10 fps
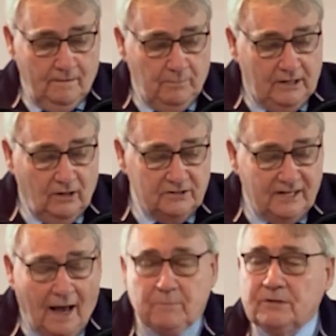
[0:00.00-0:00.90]
Because
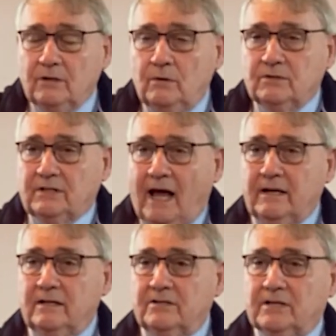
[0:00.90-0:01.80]
the absolute
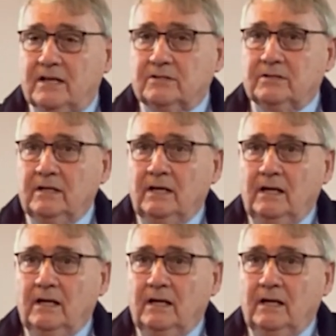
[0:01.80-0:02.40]
standard says